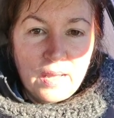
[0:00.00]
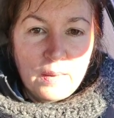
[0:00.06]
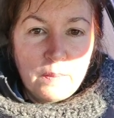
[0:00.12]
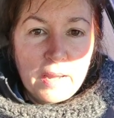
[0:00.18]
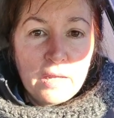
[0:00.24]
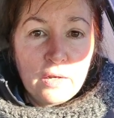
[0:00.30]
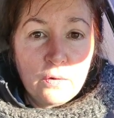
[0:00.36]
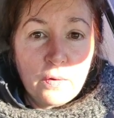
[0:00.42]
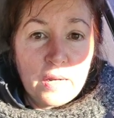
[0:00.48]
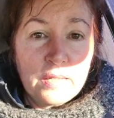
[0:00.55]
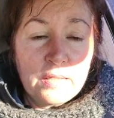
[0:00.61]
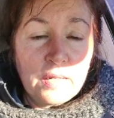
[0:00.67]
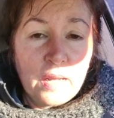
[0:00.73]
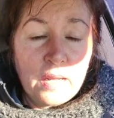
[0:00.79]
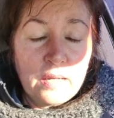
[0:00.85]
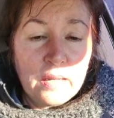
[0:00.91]
Make it a great
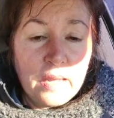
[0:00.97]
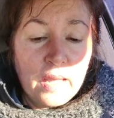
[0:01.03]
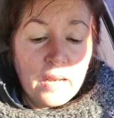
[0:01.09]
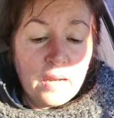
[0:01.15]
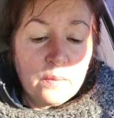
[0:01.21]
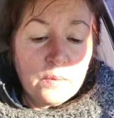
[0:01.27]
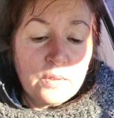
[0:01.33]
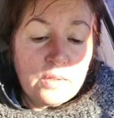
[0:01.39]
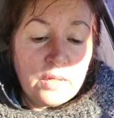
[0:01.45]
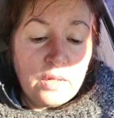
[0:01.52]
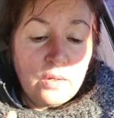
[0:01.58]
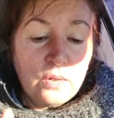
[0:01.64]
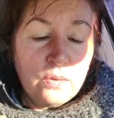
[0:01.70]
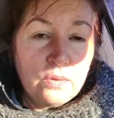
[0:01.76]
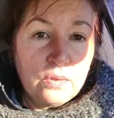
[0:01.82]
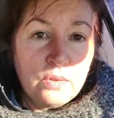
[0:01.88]
day, and I will see
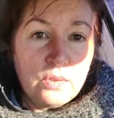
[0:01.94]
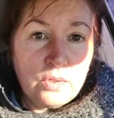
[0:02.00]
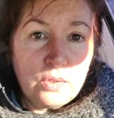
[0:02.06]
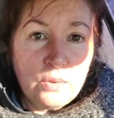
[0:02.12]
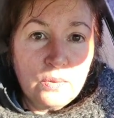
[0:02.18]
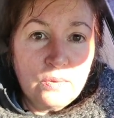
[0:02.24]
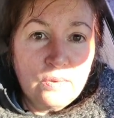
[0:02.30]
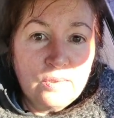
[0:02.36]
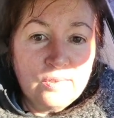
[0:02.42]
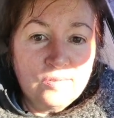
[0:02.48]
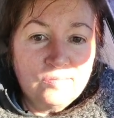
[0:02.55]
you soon.